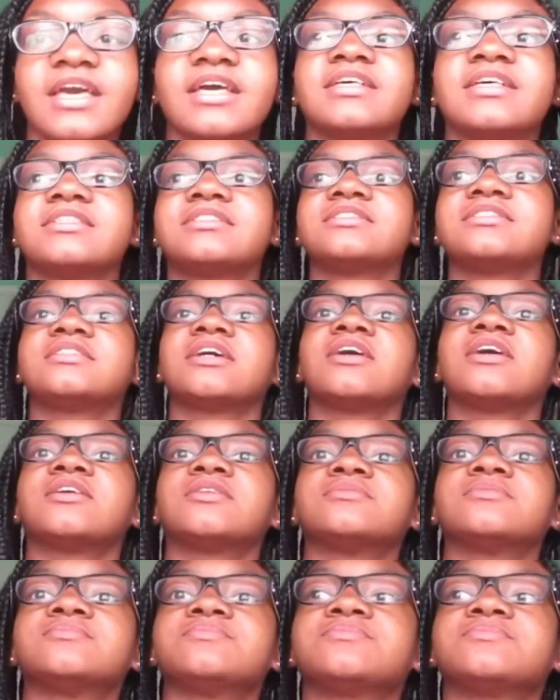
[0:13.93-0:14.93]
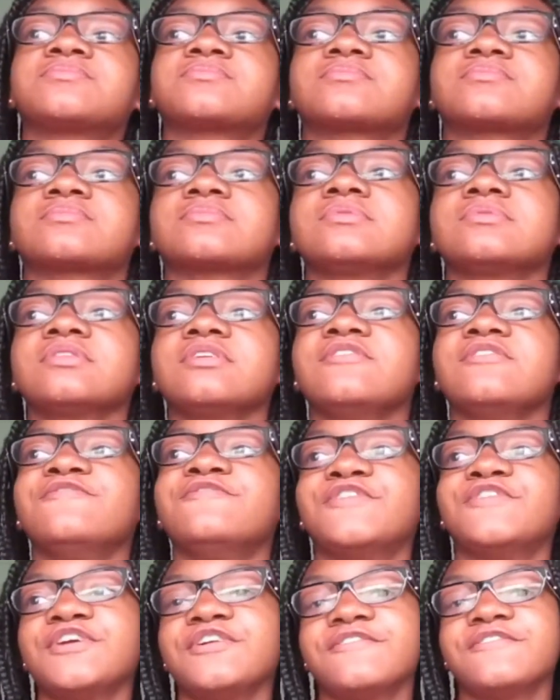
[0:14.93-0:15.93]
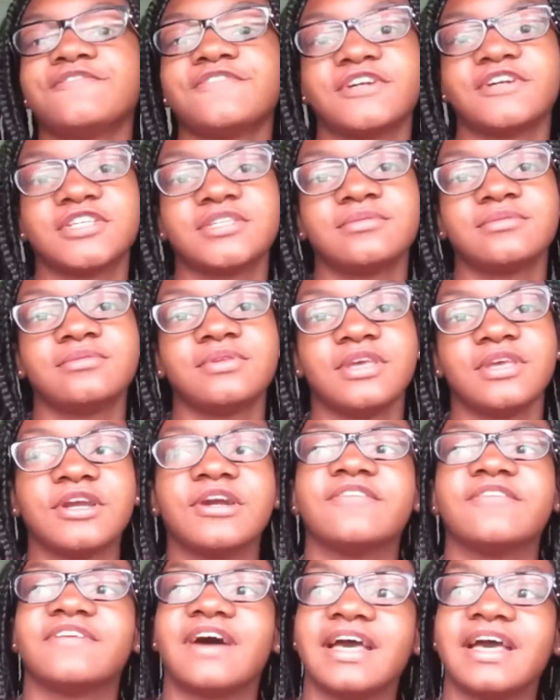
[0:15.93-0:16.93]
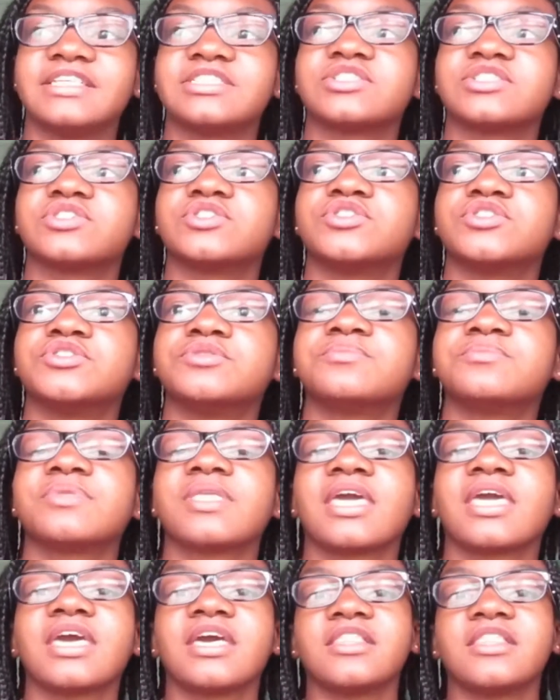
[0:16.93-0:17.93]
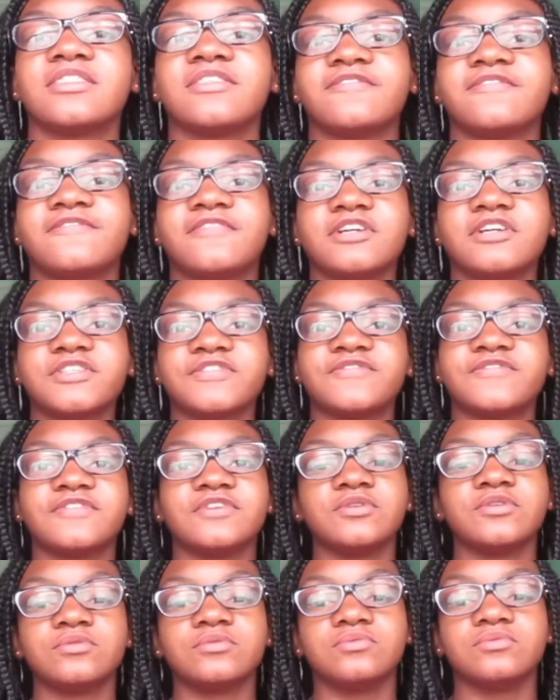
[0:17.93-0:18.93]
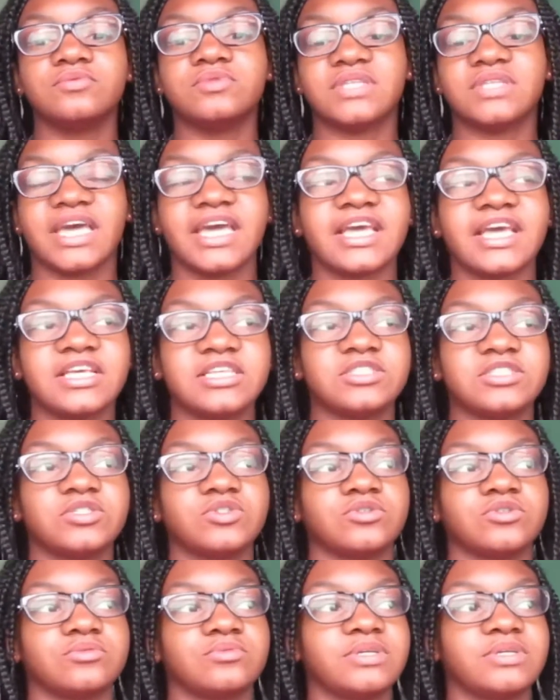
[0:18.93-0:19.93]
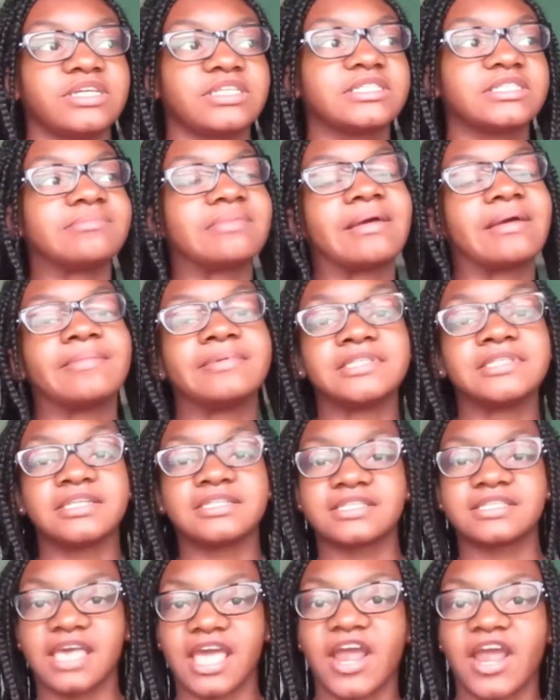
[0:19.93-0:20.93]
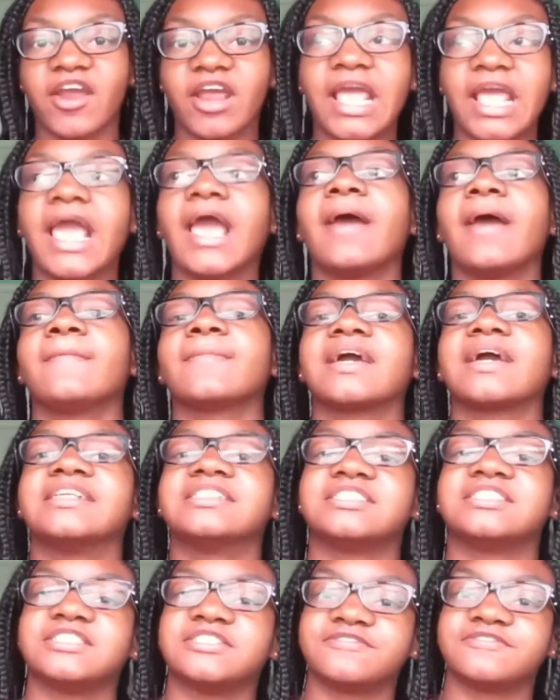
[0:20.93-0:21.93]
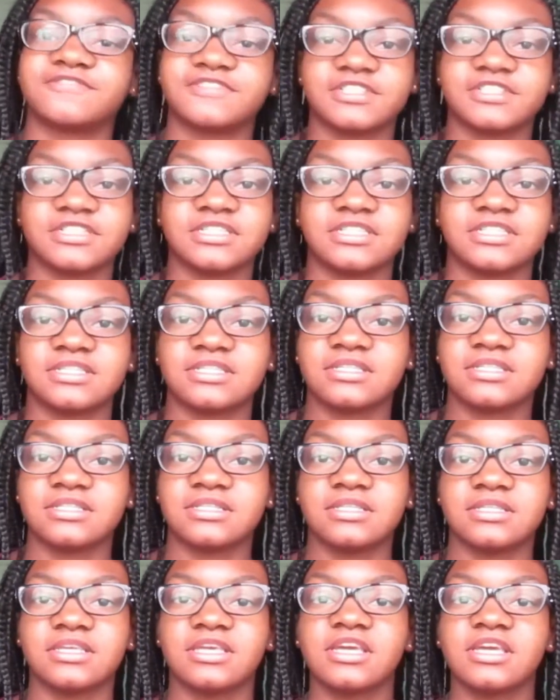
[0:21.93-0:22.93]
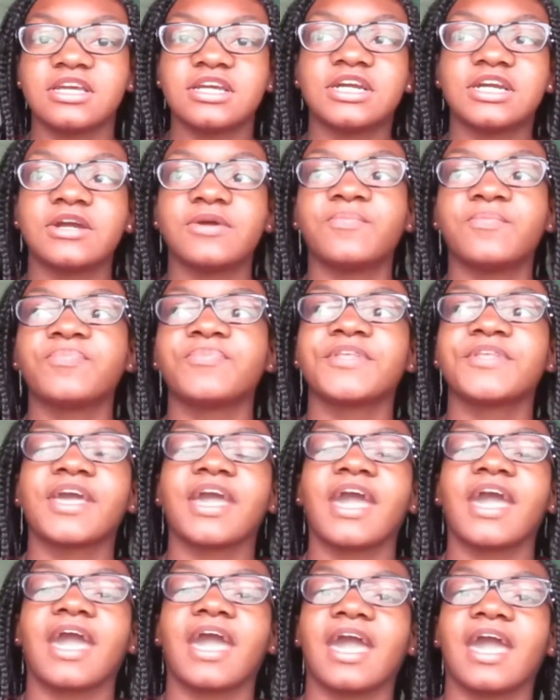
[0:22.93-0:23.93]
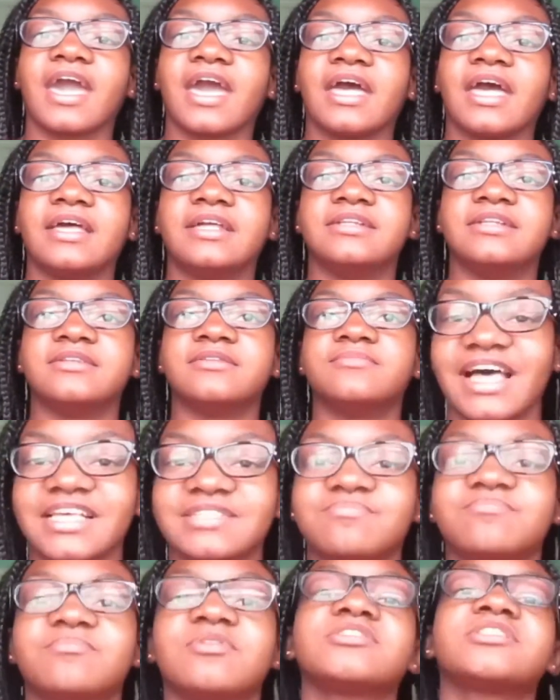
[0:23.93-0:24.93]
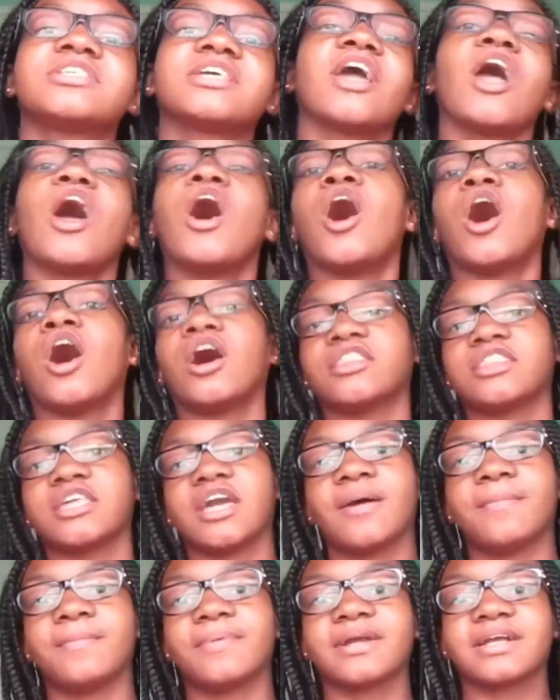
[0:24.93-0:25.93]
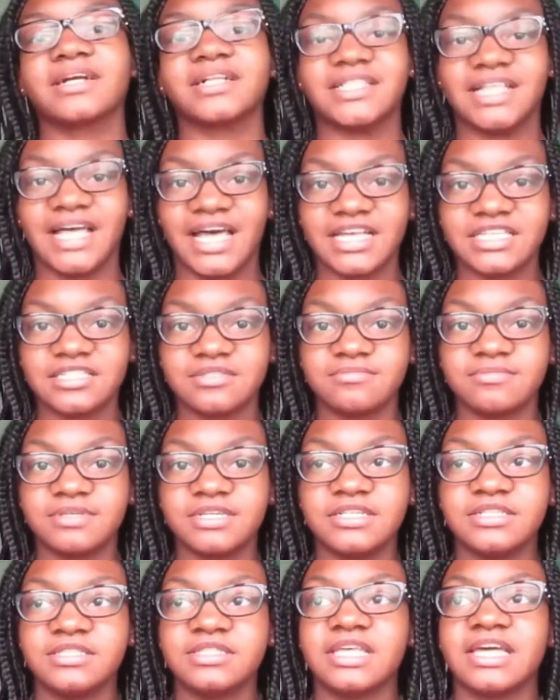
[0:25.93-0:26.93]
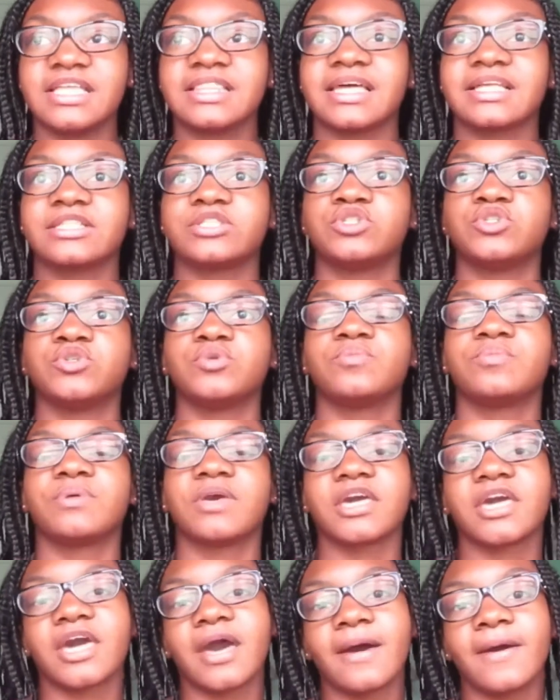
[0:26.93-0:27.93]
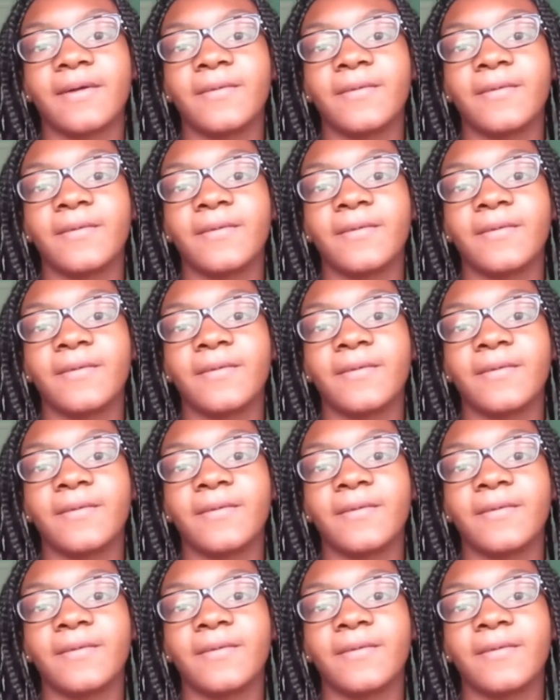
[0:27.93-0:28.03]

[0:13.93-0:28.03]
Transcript: So, for your first year of high school, the first few days or weeks it might be scary because it's your first year, and mostly all the upperclassmen, they like to pick